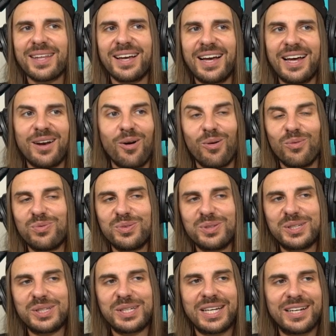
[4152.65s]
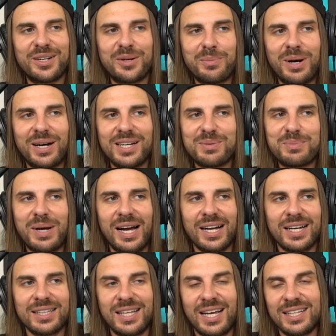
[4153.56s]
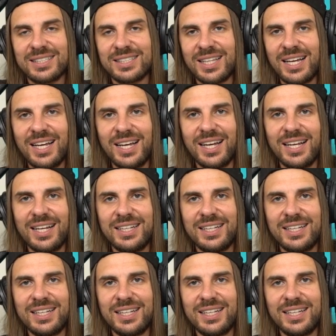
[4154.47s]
And hopefully you get your money back, and that's that.